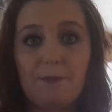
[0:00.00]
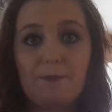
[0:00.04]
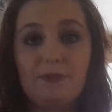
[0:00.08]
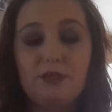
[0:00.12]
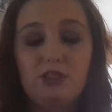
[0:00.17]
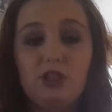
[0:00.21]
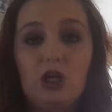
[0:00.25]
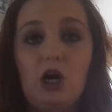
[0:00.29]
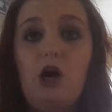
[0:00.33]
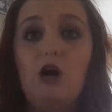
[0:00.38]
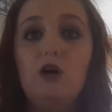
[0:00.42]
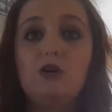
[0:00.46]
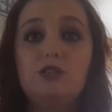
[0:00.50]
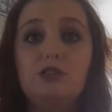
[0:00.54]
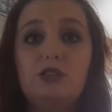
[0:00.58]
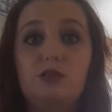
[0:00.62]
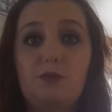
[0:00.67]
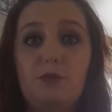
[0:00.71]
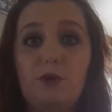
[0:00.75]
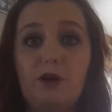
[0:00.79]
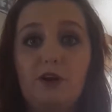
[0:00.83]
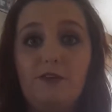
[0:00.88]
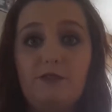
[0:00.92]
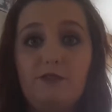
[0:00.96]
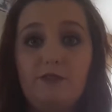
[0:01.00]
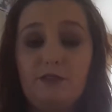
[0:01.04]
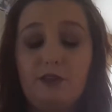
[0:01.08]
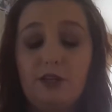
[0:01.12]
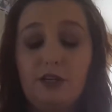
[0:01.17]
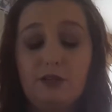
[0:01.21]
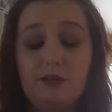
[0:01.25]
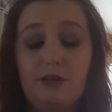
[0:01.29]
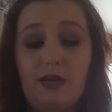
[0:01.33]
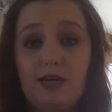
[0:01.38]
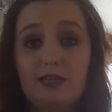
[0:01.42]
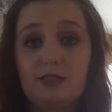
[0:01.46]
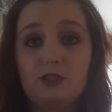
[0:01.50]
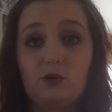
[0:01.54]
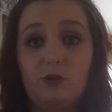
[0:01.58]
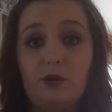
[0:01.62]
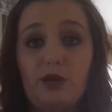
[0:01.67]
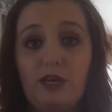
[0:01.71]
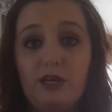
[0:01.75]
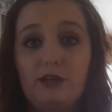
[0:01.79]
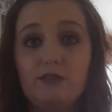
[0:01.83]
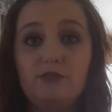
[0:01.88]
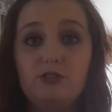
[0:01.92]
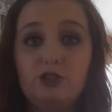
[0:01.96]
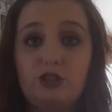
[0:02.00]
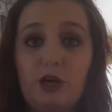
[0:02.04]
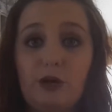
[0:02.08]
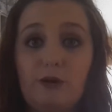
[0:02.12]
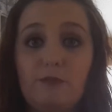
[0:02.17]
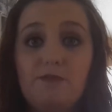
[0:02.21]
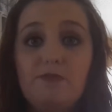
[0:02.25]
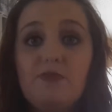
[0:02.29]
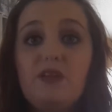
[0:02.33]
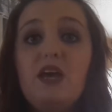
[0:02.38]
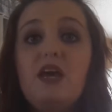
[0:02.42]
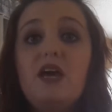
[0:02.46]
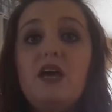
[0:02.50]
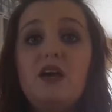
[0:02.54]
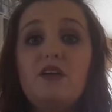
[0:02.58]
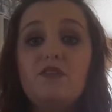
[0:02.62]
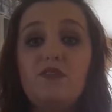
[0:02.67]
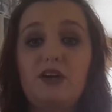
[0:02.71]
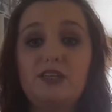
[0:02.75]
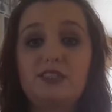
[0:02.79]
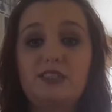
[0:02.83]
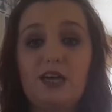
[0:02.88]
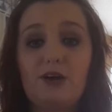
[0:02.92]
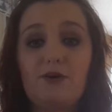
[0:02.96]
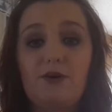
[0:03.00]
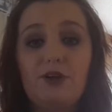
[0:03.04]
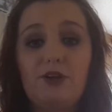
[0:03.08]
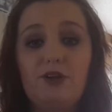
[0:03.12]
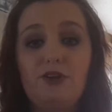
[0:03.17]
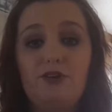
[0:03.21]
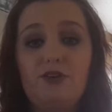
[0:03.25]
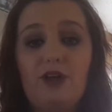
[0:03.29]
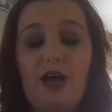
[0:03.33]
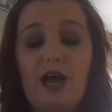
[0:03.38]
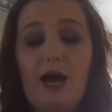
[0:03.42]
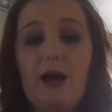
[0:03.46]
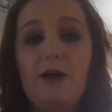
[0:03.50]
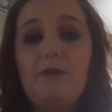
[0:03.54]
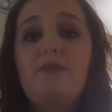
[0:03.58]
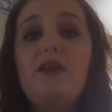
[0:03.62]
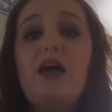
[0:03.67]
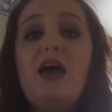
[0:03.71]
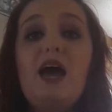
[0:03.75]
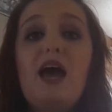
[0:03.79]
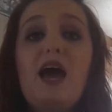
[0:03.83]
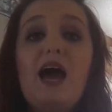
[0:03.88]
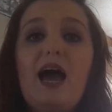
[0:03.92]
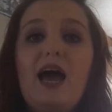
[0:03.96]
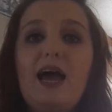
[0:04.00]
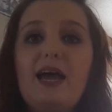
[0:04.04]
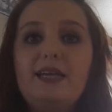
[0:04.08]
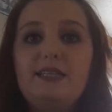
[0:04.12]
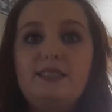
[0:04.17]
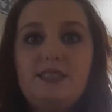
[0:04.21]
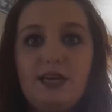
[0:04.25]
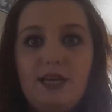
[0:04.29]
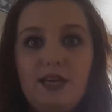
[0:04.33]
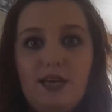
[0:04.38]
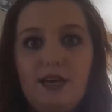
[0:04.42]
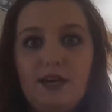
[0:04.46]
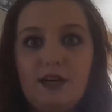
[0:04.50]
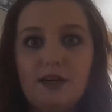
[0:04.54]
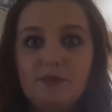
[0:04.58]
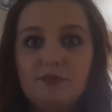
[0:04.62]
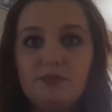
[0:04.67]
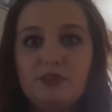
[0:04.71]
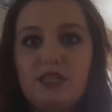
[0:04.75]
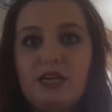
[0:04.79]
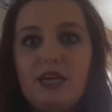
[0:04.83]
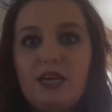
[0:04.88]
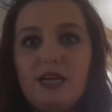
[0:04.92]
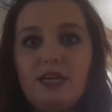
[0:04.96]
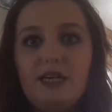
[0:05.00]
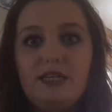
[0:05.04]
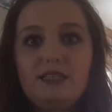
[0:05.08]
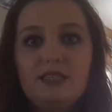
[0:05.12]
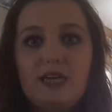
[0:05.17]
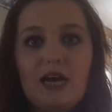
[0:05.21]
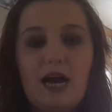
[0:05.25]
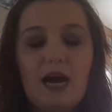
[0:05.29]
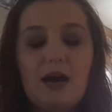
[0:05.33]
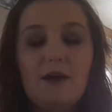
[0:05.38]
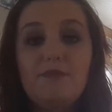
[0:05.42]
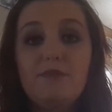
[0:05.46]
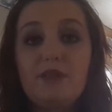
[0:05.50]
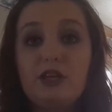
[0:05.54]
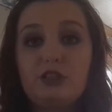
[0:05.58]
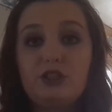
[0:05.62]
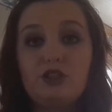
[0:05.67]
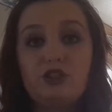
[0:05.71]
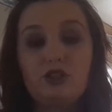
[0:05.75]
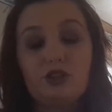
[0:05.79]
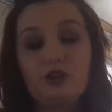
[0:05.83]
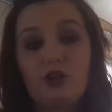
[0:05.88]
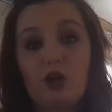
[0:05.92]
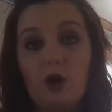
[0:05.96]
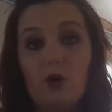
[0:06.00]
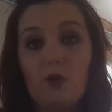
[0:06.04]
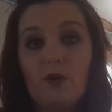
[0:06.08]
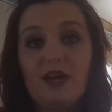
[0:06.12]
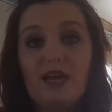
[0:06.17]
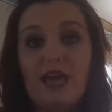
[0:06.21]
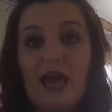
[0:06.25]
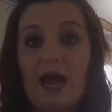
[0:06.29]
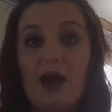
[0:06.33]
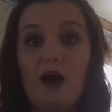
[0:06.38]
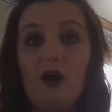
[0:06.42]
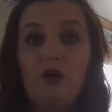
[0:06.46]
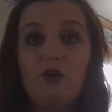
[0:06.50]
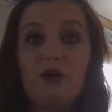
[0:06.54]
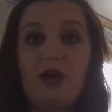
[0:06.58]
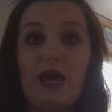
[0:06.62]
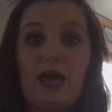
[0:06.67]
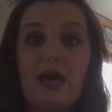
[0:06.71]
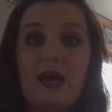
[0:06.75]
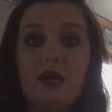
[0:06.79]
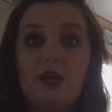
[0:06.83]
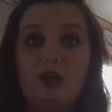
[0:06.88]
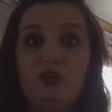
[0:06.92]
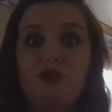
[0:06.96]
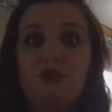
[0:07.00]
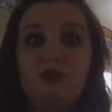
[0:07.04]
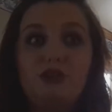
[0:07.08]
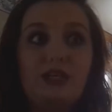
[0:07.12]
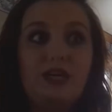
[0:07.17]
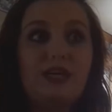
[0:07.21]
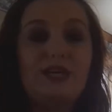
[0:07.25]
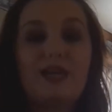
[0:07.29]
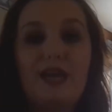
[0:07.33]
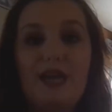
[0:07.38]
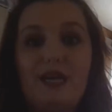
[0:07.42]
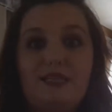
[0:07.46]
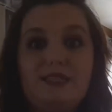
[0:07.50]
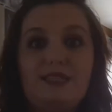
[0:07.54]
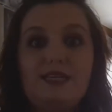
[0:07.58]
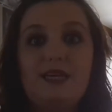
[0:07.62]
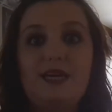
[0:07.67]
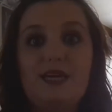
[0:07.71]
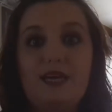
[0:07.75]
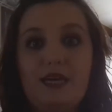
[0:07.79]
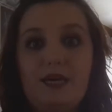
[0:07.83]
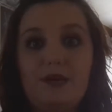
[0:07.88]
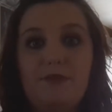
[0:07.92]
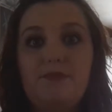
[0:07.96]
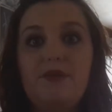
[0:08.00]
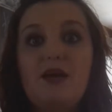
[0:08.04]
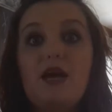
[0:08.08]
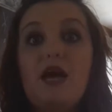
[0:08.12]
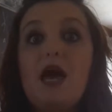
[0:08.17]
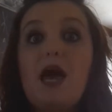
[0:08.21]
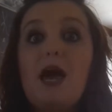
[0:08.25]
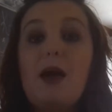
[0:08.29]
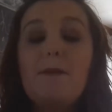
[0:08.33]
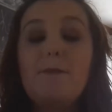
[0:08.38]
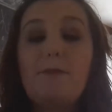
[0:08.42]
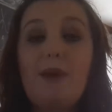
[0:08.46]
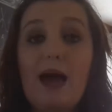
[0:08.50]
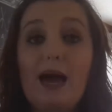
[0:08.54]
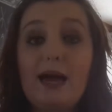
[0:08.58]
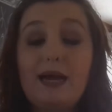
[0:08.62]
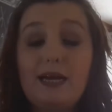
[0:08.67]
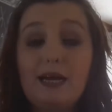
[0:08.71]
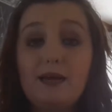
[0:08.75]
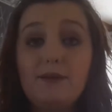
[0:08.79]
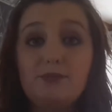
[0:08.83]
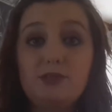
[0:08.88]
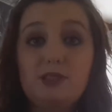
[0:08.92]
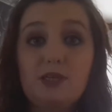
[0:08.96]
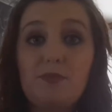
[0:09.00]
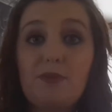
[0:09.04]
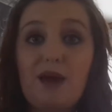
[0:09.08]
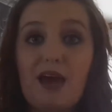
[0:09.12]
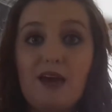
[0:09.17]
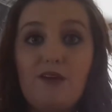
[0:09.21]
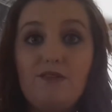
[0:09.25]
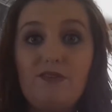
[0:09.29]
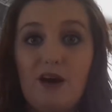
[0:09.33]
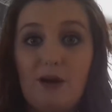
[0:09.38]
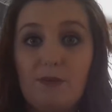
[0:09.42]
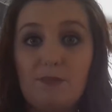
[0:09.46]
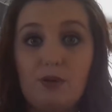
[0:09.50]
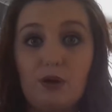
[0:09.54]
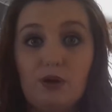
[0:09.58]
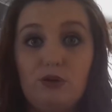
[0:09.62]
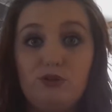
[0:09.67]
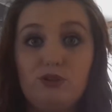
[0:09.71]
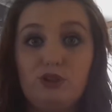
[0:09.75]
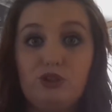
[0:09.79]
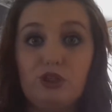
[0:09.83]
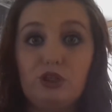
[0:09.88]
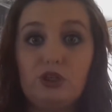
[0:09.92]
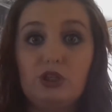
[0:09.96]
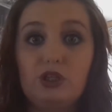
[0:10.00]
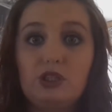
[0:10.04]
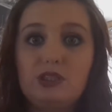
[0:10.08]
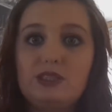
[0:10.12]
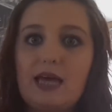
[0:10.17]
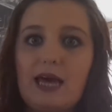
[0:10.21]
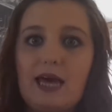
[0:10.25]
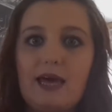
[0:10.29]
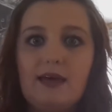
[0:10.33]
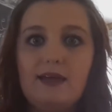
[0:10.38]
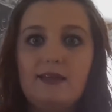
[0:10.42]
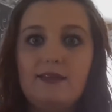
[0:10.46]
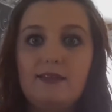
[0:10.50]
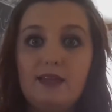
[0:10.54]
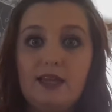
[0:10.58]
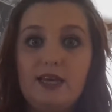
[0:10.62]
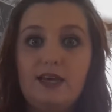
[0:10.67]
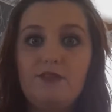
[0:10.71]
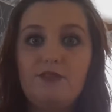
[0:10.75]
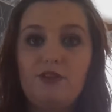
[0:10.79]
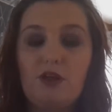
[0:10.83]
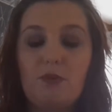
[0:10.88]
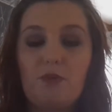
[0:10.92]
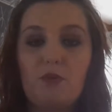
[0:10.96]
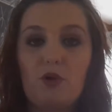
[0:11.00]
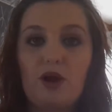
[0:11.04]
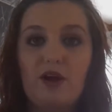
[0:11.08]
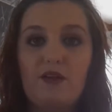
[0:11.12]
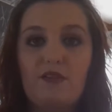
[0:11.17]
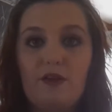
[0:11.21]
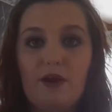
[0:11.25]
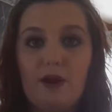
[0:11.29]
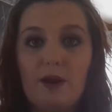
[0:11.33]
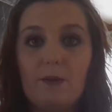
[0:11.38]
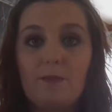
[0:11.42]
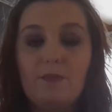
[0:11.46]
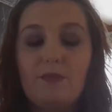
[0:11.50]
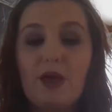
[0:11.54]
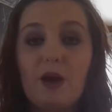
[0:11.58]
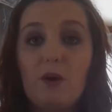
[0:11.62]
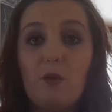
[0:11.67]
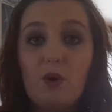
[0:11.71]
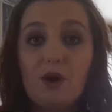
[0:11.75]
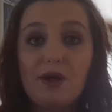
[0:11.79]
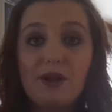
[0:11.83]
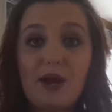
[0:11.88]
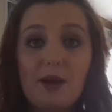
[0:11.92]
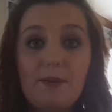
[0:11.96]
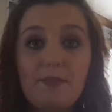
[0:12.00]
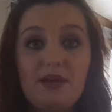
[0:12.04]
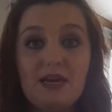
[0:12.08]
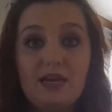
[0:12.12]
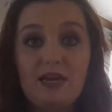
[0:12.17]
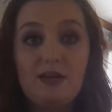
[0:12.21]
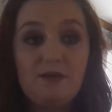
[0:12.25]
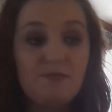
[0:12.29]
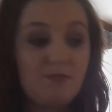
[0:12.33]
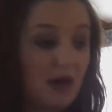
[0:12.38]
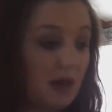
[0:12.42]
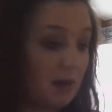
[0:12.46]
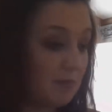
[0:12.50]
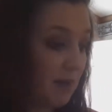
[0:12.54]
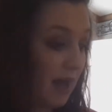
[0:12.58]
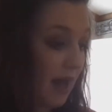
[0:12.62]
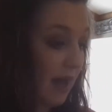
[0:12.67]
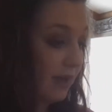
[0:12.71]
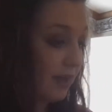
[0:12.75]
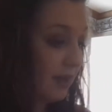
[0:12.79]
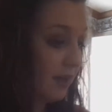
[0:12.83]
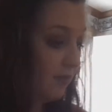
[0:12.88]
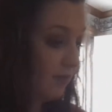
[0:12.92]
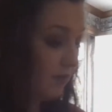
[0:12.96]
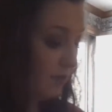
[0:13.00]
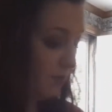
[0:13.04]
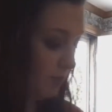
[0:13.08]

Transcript: up and toss the next week. So that's how I do that. ATMs. Anytime that you're going out and you see an ATM, bag up some Avon brochures and leave them right there. And what I mean by bagging